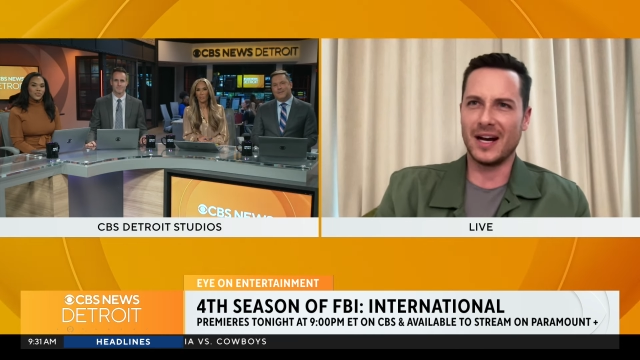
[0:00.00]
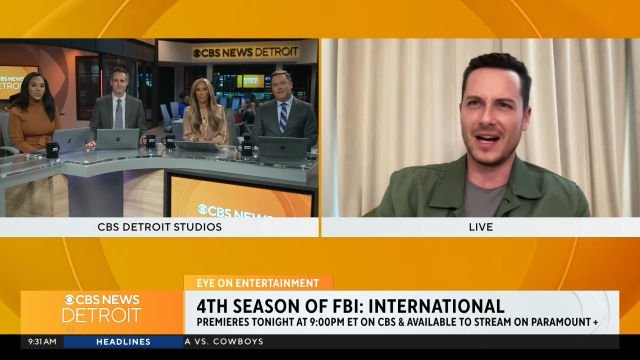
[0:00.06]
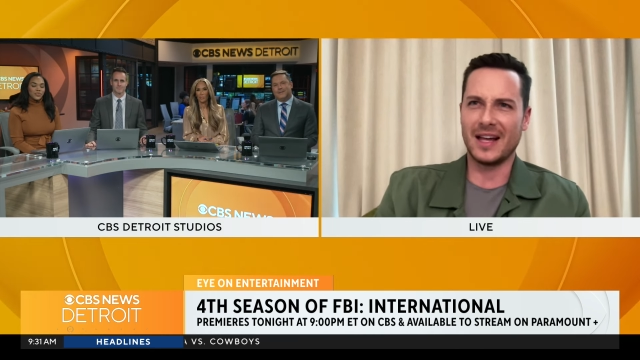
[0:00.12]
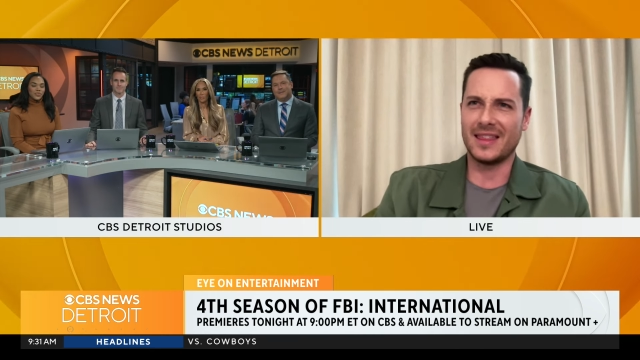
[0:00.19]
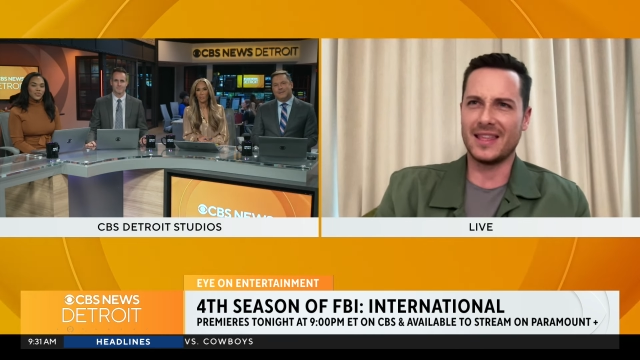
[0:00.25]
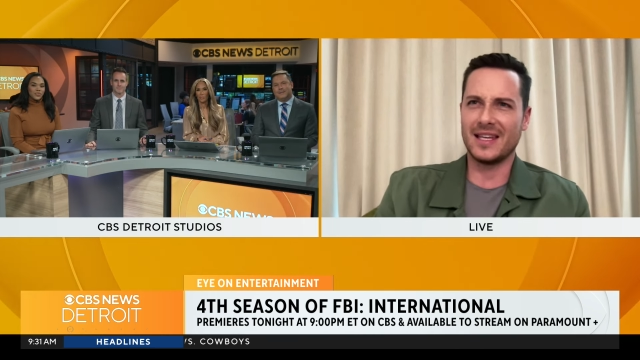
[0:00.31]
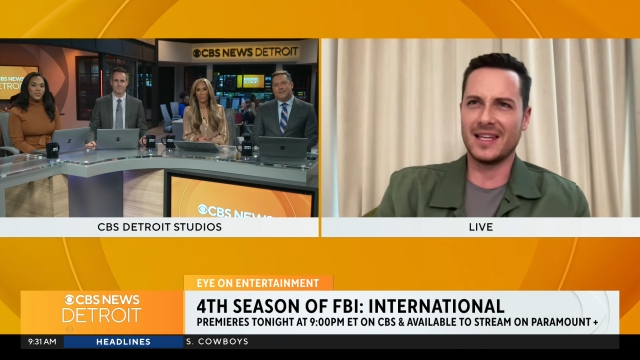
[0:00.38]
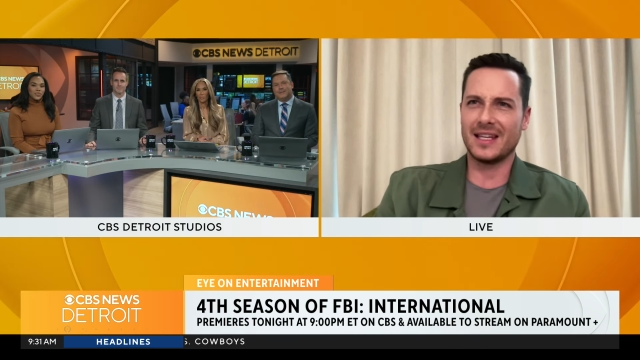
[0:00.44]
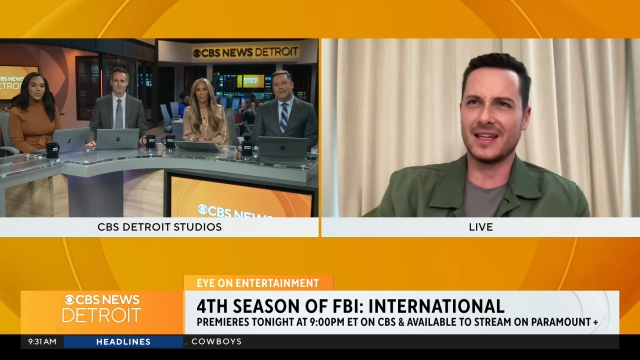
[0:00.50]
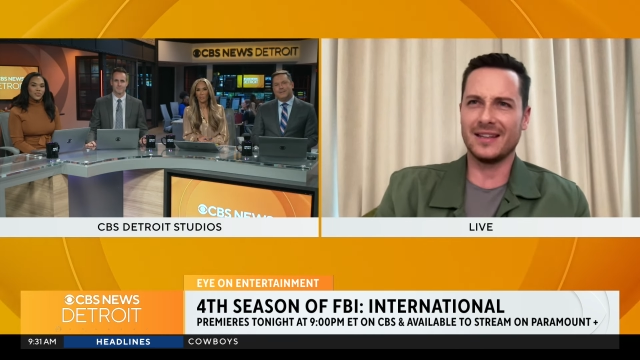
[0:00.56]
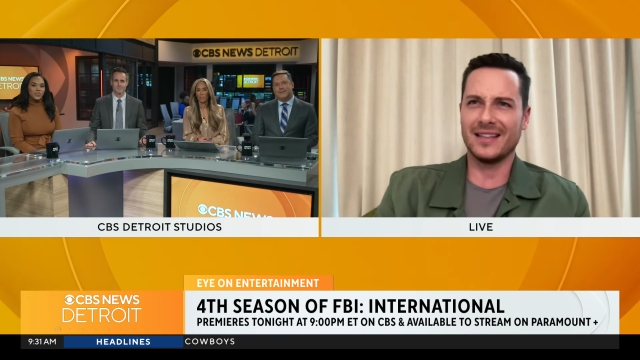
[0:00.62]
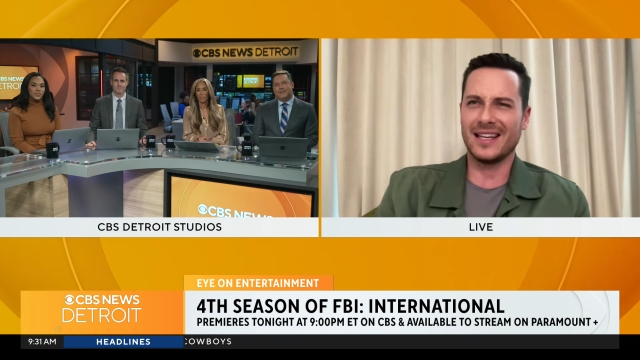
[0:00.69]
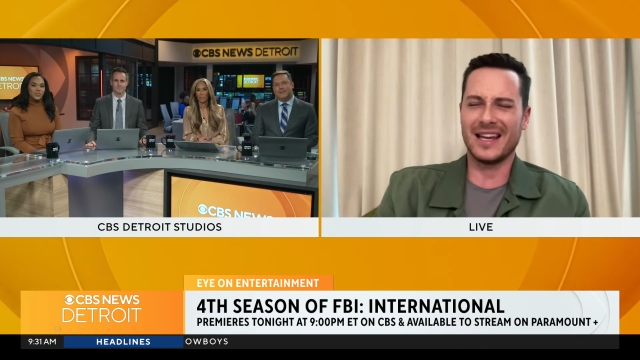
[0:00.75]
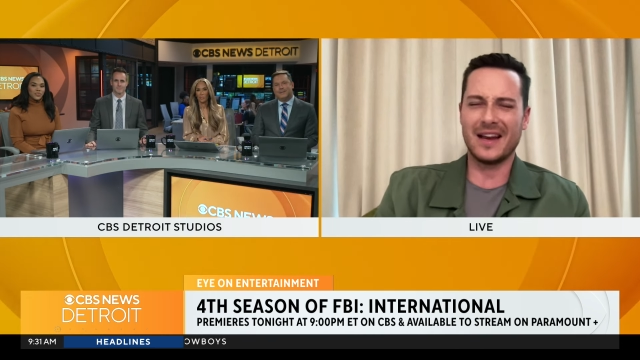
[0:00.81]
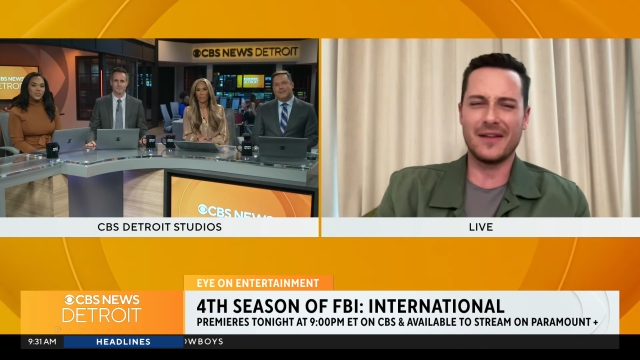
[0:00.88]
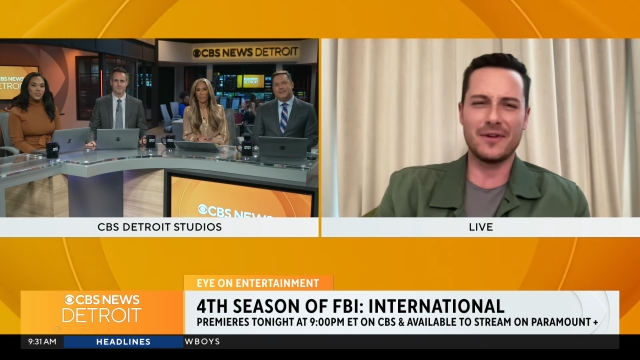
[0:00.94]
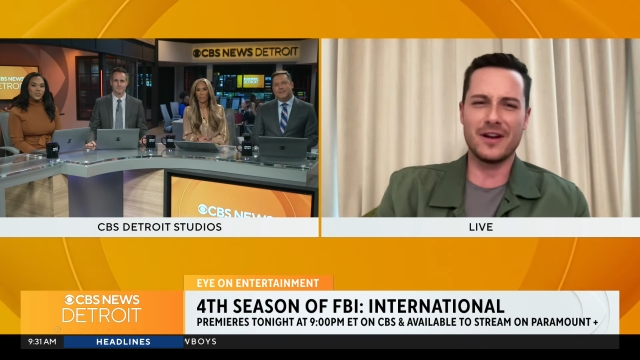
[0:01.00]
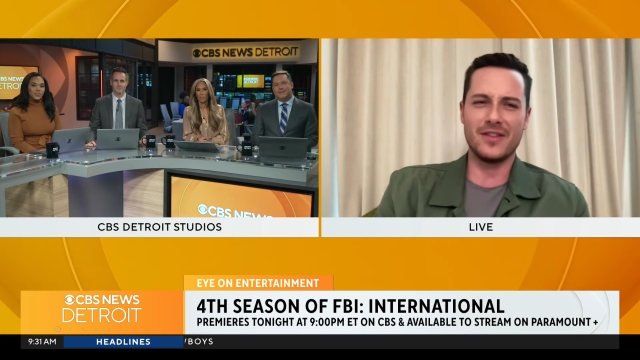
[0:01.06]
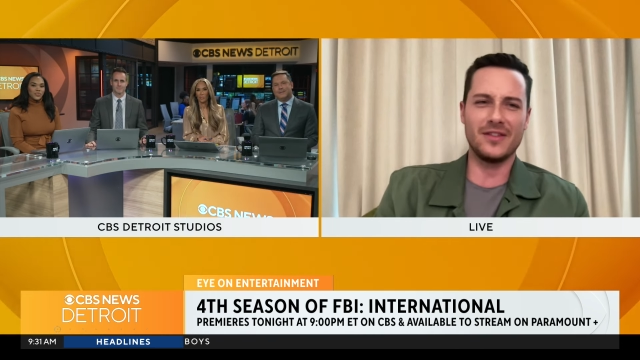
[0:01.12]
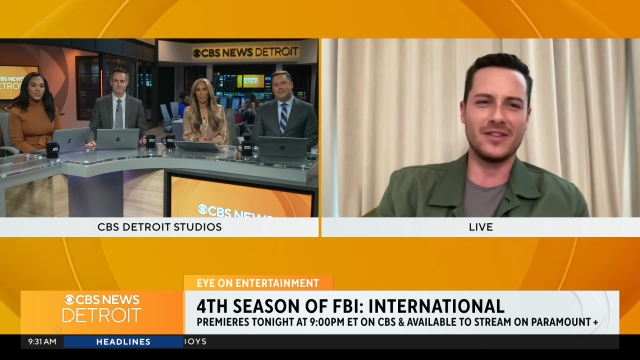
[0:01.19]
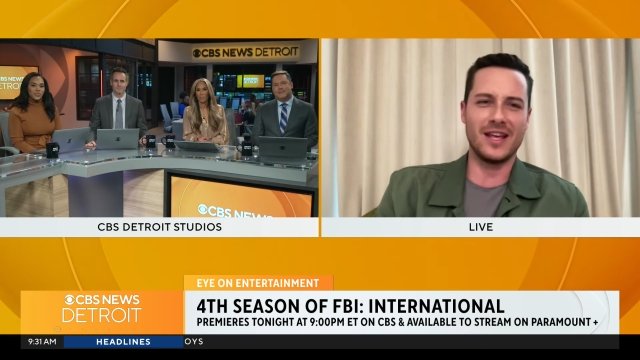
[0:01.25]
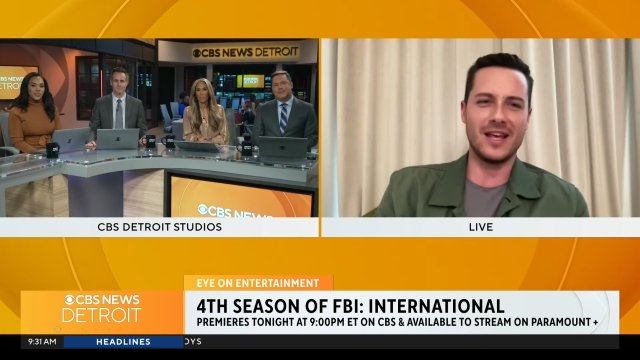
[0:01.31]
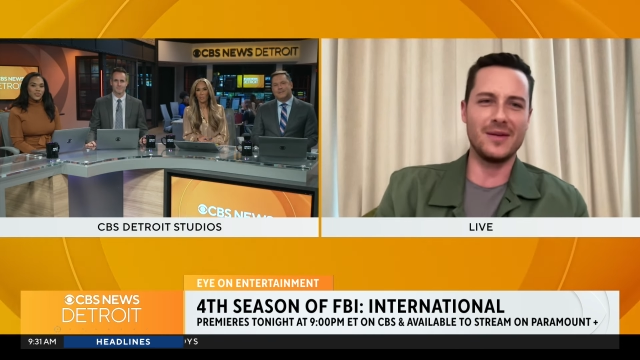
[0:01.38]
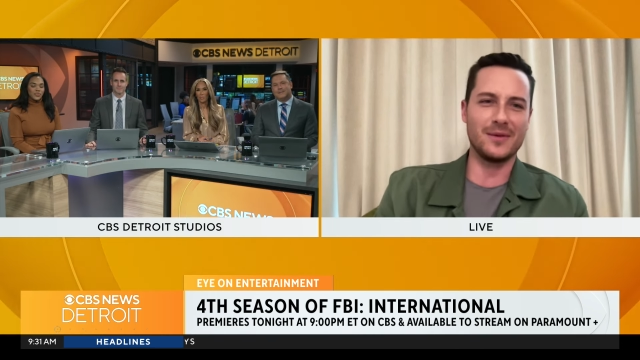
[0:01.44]
I think like every
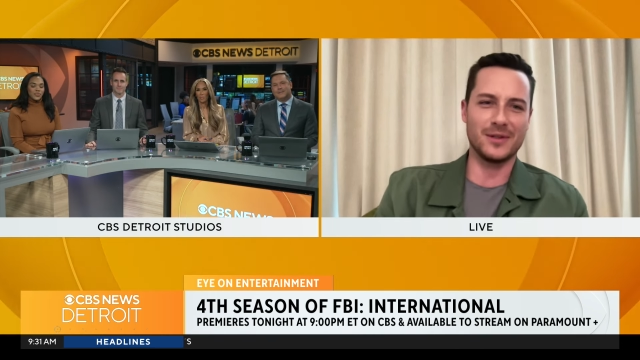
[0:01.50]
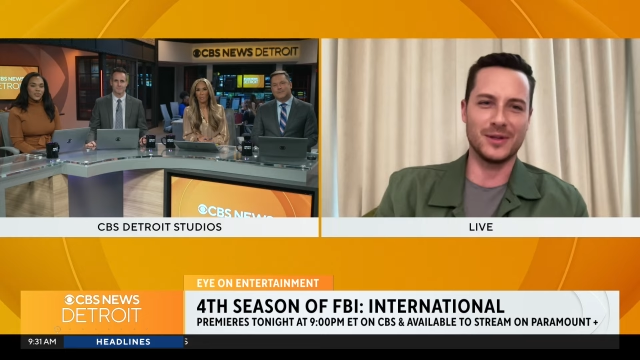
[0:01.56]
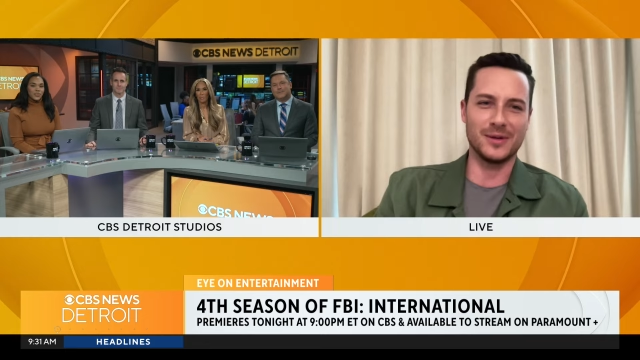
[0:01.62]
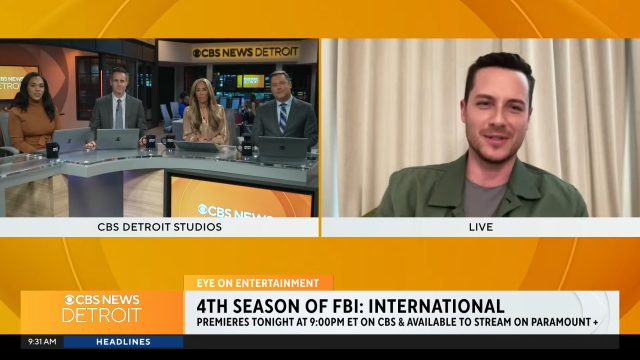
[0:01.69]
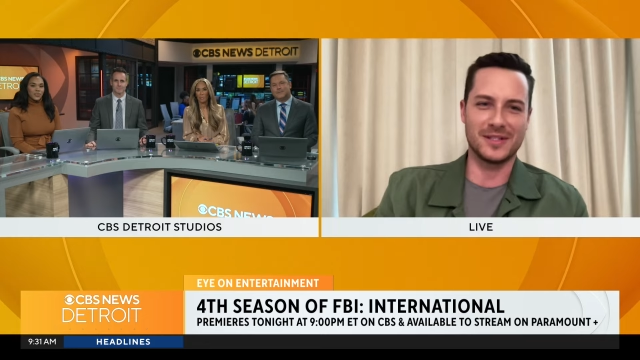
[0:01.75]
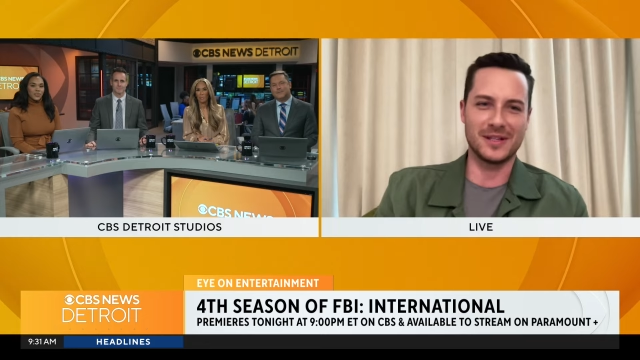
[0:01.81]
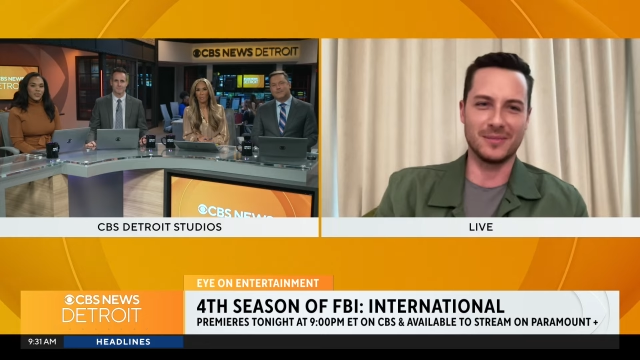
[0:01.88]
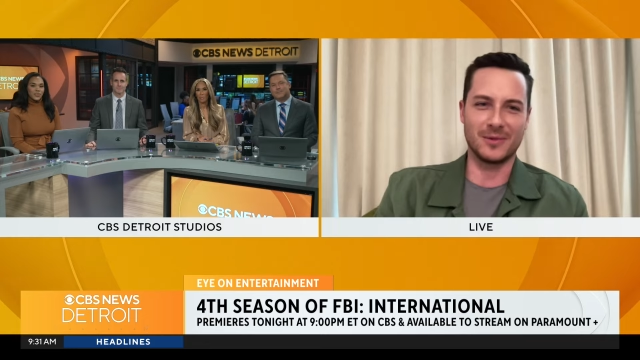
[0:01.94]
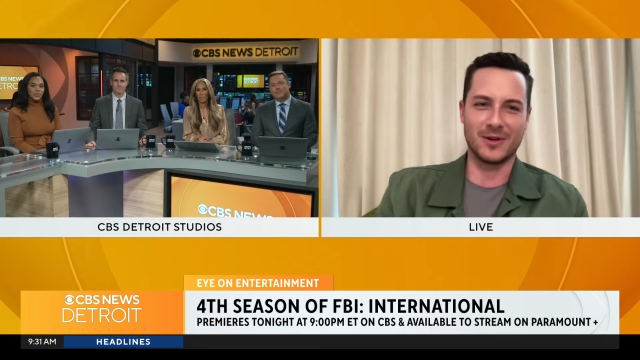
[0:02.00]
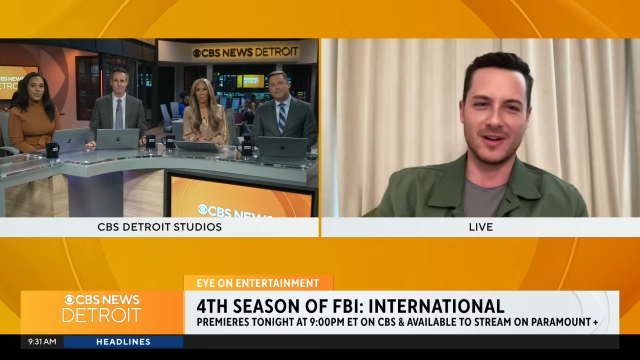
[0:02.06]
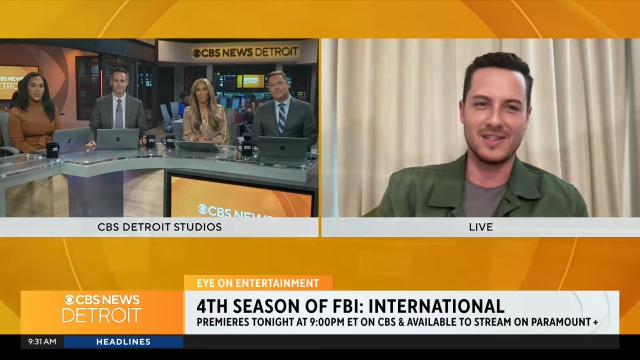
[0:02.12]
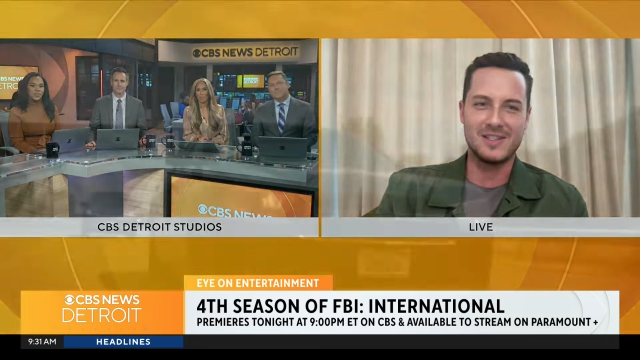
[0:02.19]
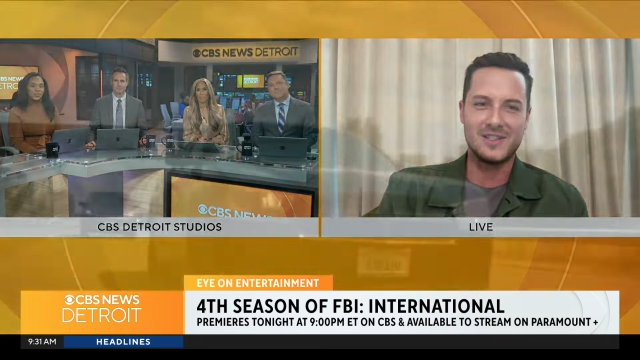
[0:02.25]
other day we're doing some crazy